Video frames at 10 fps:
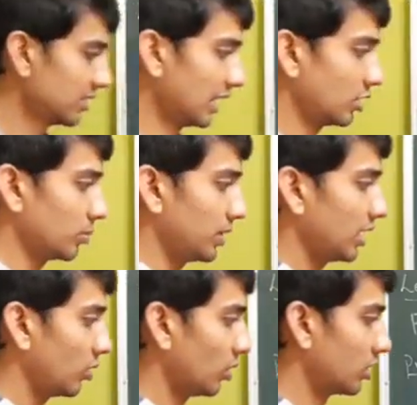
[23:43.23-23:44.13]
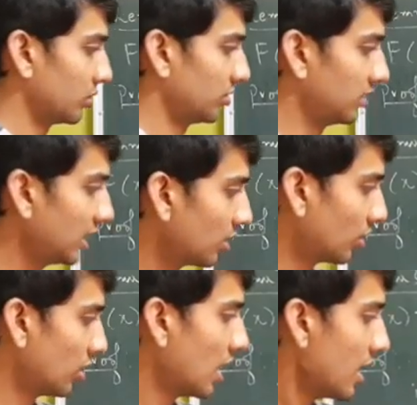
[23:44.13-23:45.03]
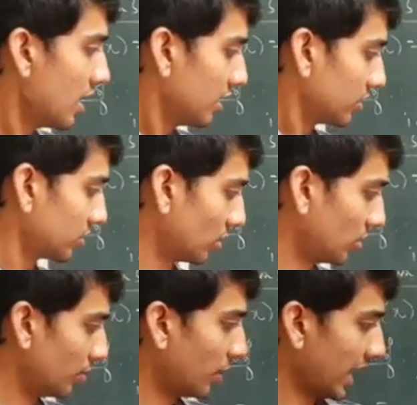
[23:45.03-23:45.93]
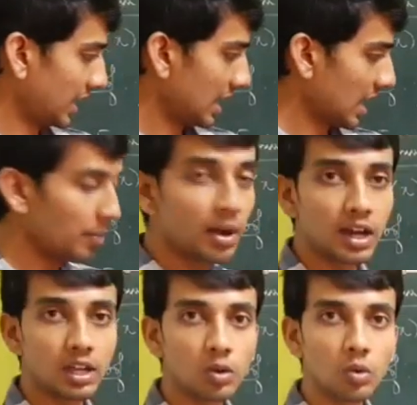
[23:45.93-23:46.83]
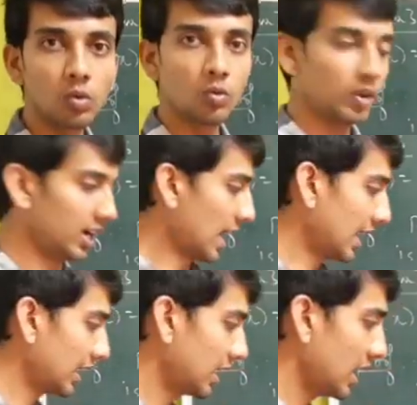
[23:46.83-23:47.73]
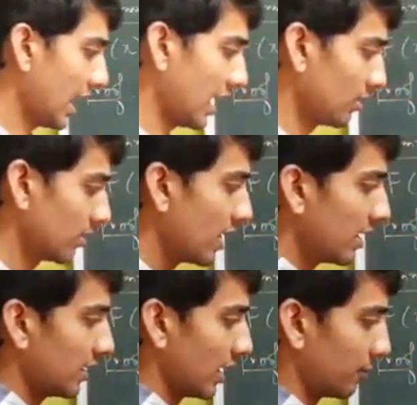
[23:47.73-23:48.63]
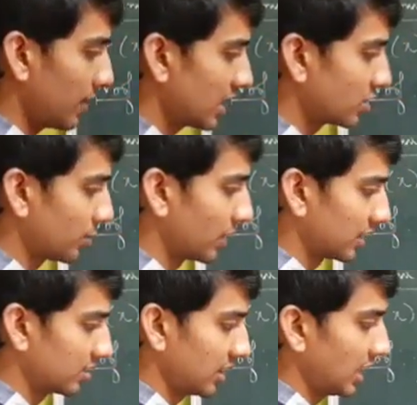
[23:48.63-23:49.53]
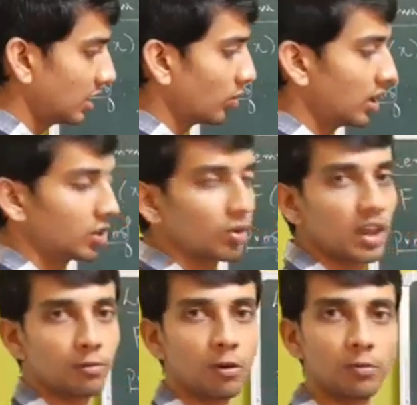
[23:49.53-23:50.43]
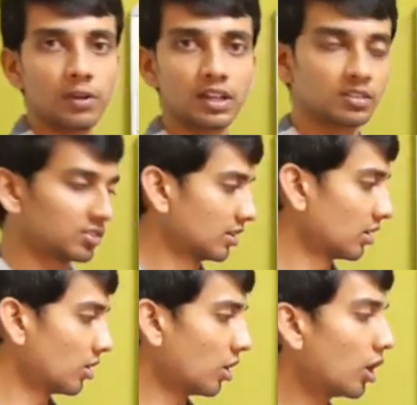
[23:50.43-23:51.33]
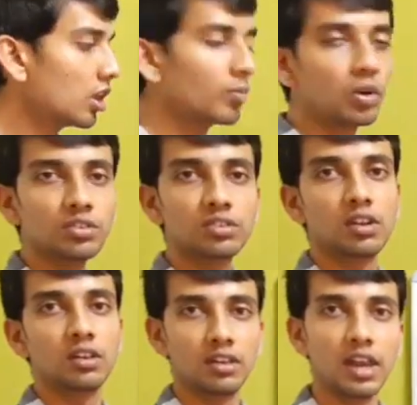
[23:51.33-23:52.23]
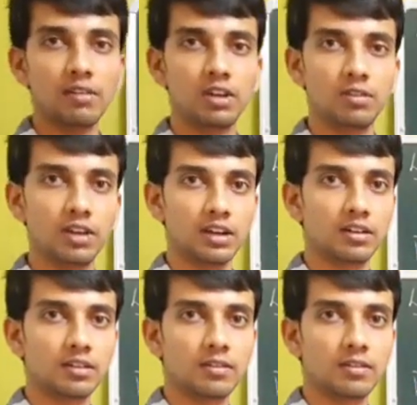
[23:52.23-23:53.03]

that to be equal to 0. So by lemma 2, we directly have f dash of x equal to f of x almost everywhere.